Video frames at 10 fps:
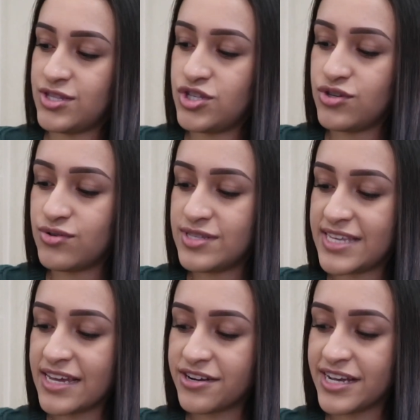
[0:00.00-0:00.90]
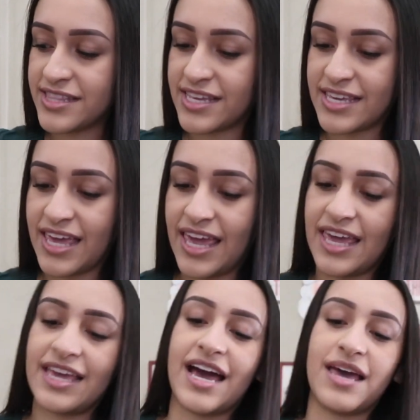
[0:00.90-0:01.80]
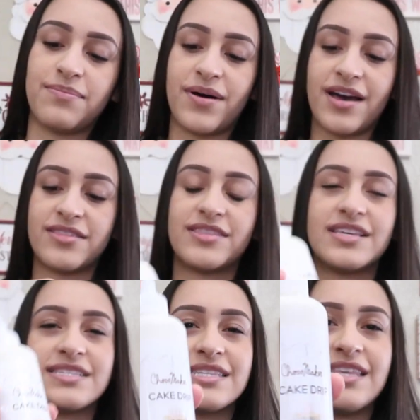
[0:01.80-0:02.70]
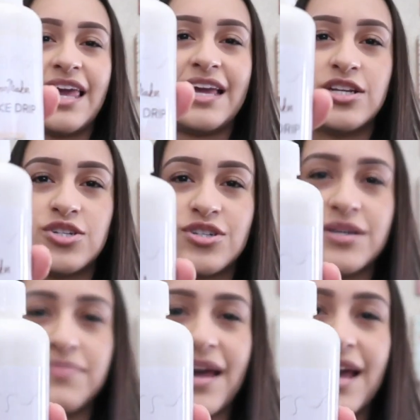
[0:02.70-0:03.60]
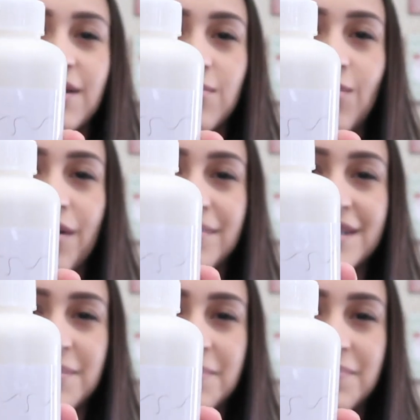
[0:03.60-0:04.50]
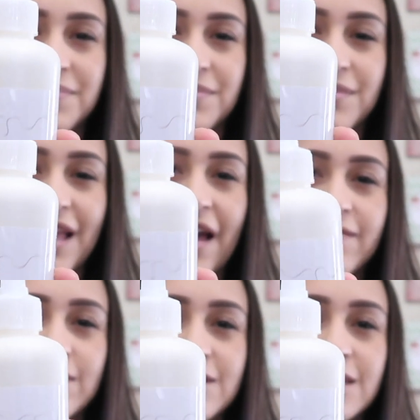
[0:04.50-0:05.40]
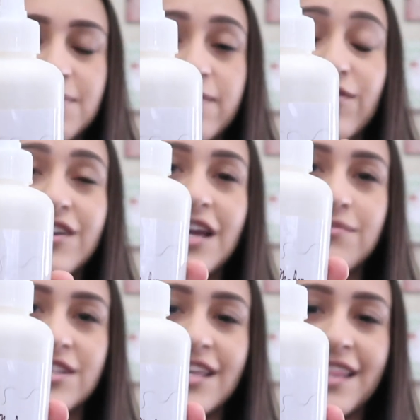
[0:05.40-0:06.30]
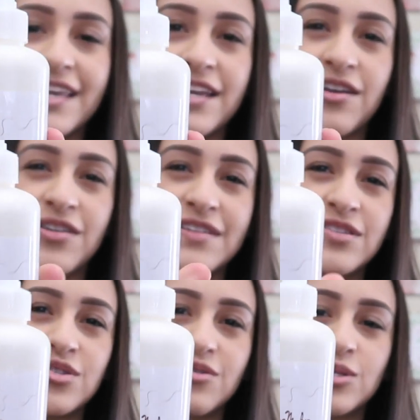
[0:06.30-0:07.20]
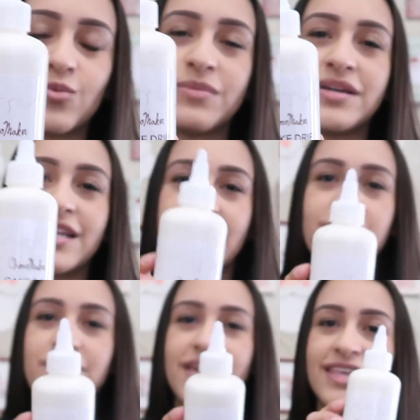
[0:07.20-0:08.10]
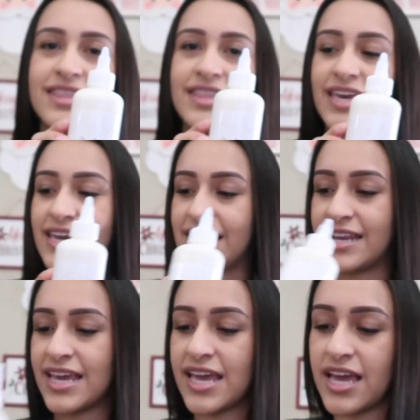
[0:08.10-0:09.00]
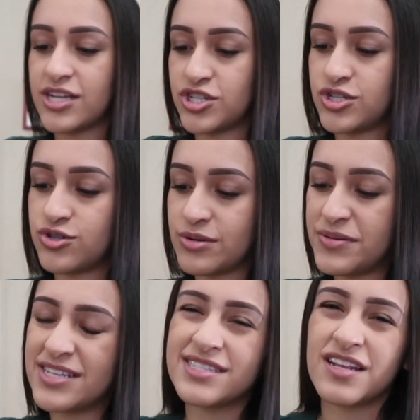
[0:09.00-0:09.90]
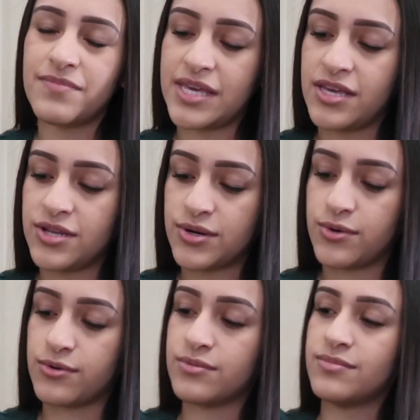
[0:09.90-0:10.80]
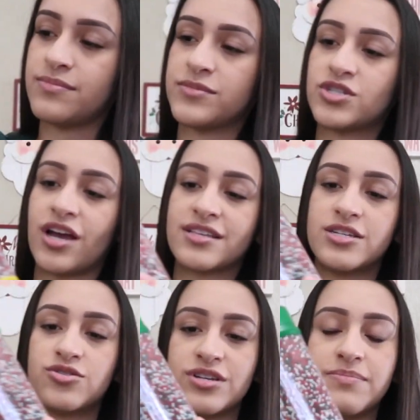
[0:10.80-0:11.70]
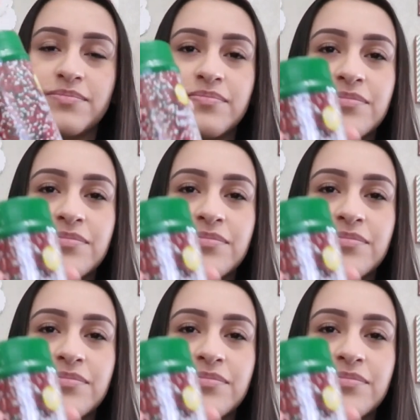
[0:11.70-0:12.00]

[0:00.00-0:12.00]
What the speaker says: To decorate the cake, I bought this cake drip at Walmart. I've used this before and I really like it. All you have to do is warm it up and then just drip it instead of making your own. Chocolate drip.